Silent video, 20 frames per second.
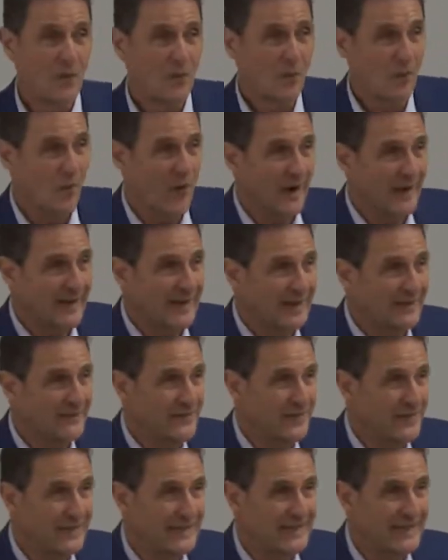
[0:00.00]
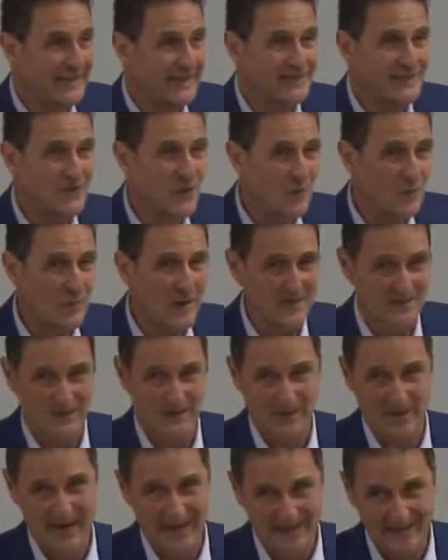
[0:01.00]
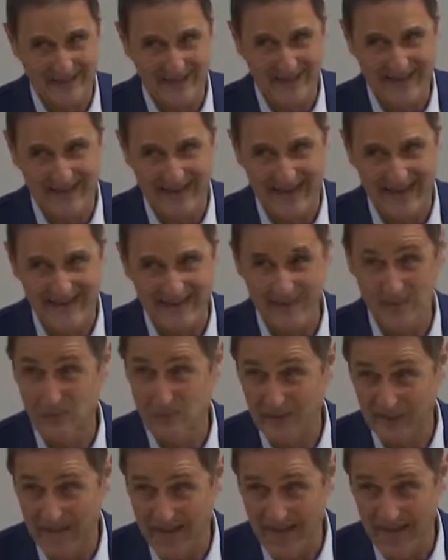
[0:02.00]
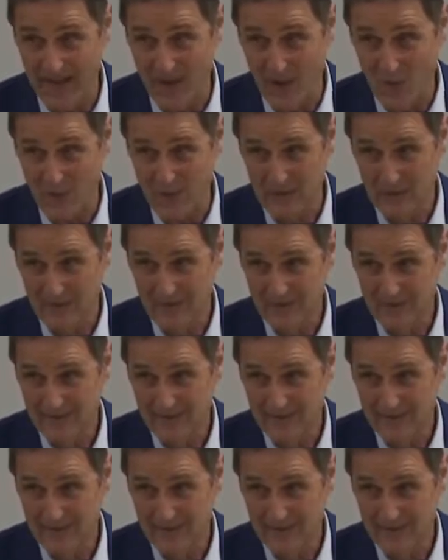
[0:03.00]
What if you didn't eat so much arachidonic acid? Would that help?